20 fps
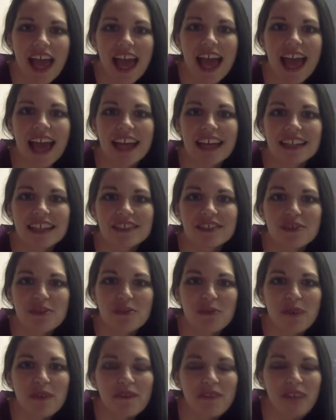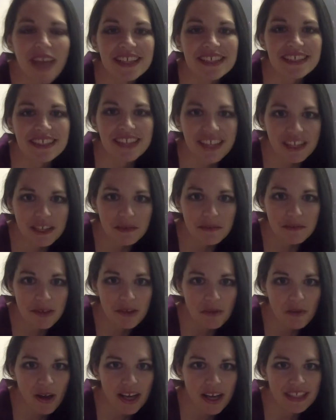And what fascinated me
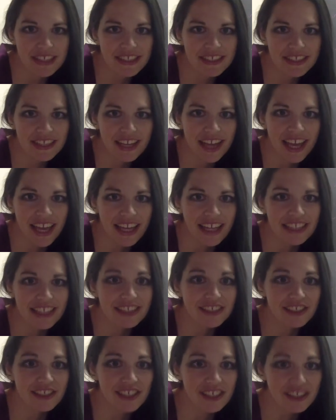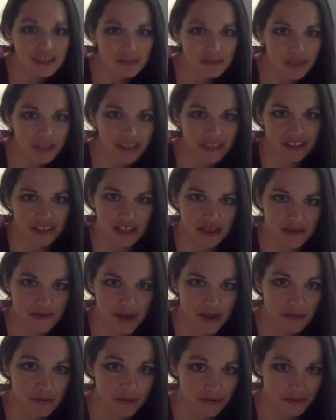was that I had just been learning
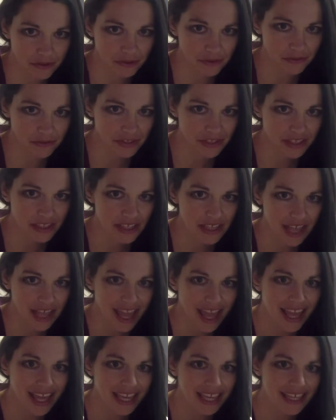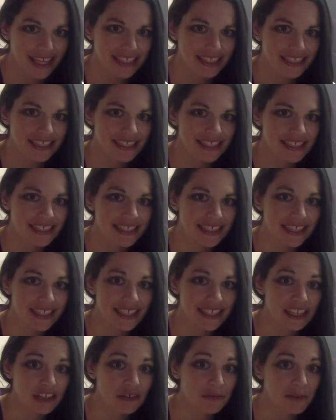about proofs and
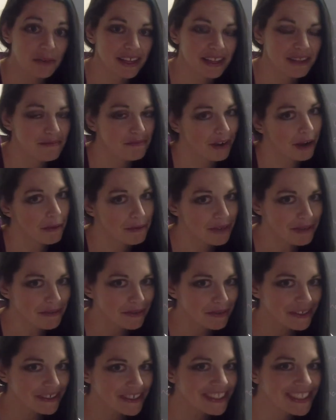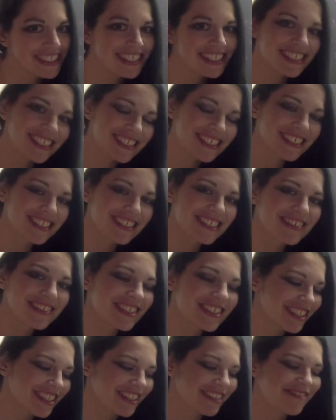dealing with prime numbers and integers,
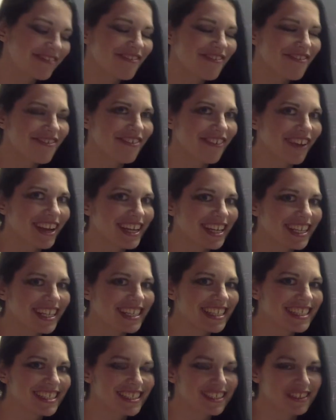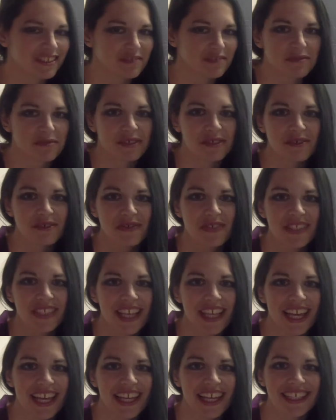which are the friendliest of proofs,
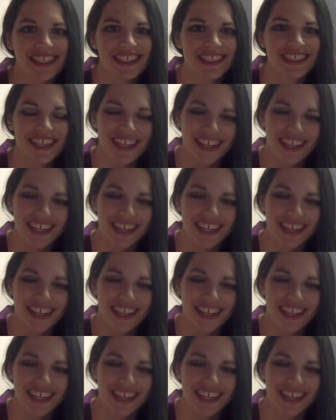and